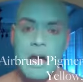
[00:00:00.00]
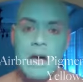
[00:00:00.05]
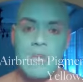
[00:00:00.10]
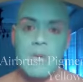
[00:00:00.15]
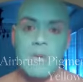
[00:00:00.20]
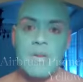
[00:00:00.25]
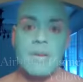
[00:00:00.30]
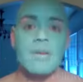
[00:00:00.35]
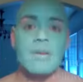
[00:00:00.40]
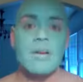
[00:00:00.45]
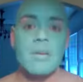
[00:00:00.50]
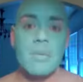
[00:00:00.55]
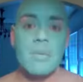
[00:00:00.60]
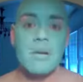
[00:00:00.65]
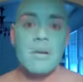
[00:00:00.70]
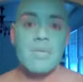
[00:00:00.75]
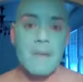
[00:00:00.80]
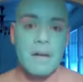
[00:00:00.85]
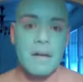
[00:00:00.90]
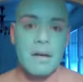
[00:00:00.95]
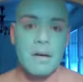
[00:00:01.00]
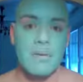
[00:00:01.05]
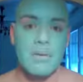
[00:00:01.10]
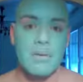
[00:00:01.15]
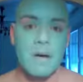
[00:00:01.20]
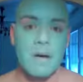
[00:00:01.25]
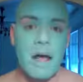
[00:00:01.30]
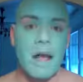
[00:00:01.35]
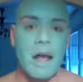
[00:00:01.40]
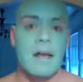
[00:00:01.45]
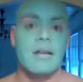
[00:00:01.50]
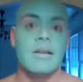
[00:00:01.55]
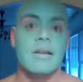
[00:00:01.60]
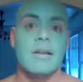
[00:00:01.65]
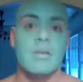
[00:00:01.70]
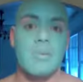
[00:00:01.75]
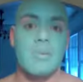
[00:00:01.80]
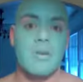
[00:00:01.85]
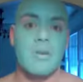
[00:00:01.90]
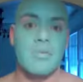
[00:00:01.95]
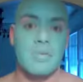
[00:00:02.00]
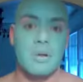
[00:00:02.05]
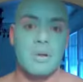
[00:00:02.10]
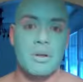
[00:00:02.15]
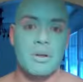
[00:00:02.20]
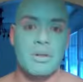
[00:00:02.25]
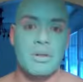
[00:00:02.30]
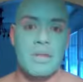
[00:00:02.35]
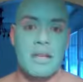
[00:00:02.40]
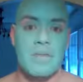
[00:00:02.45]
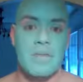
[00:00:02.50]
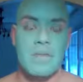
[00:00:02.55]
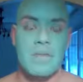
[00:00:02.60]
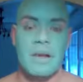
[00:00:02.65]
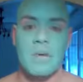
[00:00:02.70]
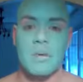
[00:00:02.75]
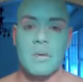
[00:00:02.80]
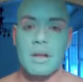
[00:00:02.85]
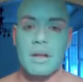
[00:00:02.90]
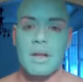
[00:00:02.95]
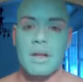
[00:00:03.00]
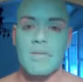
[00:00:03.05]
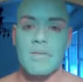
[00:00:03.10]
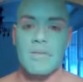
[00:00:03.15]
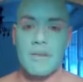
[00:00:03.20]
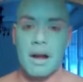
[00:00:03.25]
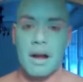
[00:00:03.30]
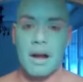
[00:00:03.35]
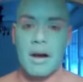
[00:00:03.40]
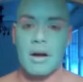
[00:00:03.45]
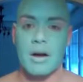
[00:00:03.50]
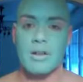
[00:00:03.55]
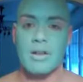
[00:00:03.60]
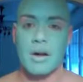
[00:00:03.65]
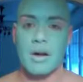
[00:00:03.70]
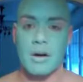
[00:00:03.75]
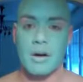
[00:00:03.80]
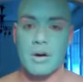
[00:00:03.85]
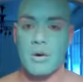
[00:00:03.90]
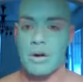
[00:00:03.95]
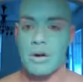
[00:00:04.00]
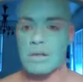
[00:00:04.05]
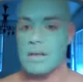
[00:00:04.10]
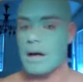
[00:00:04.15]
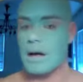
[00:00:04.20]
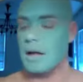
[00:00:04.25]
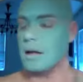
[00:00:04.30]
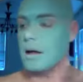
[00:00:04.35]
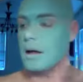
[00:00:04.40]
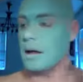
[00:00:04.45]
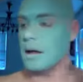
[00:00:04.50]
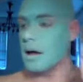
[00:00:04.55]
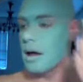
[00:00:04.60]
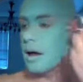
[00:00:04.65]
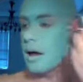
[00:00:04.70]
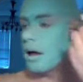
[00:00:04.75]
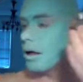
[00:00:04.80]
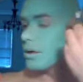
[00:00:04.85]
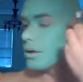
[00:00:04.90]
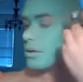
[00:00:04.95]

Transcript: with a little bit of yellow and a little bit of blue to give me a really fair turquoise color. And